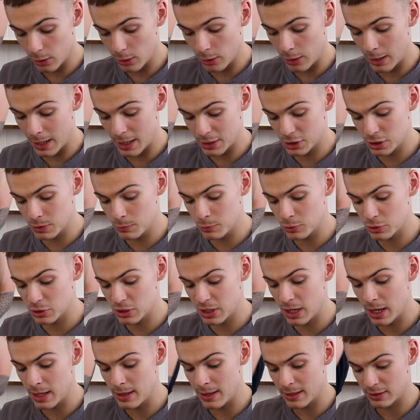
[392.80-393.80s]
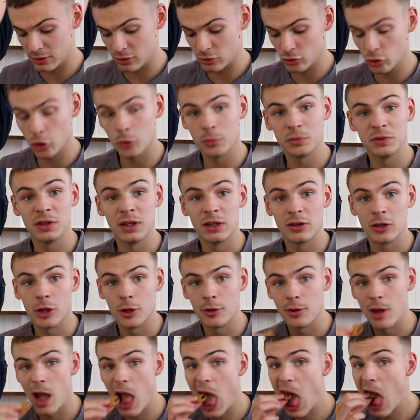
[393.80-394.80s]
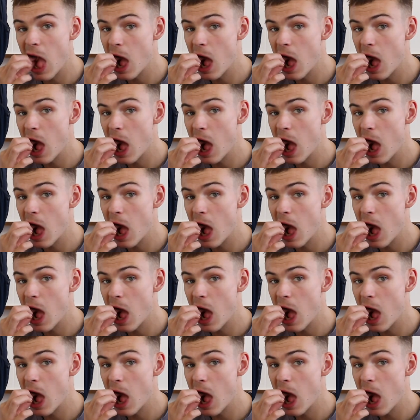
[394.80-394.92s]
I actually would say that's a top tier donut.